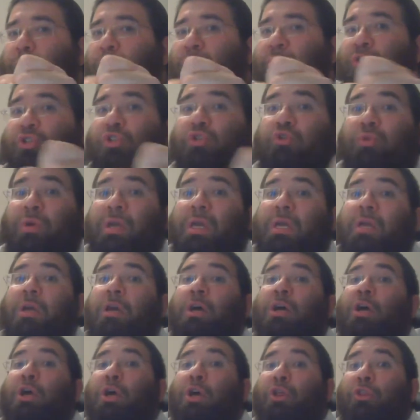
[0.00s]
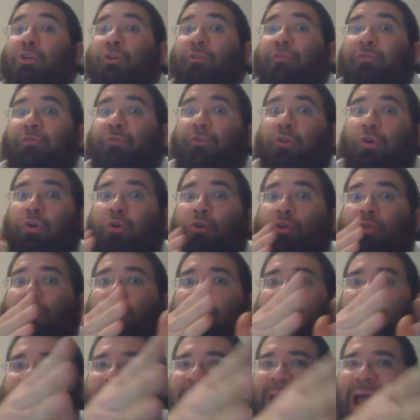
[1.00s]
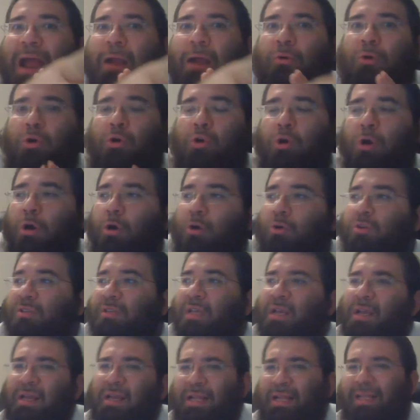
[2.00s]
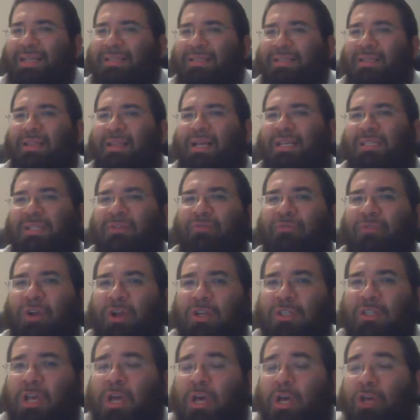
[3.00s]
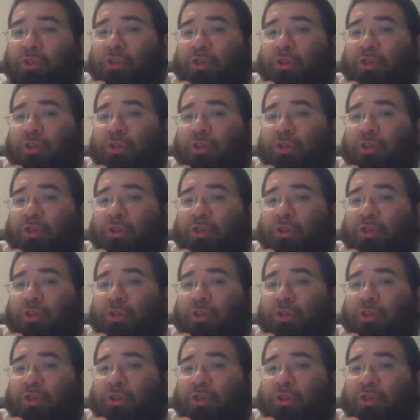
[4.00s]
the string, the further the arrow goes. And that's a lesson for us. The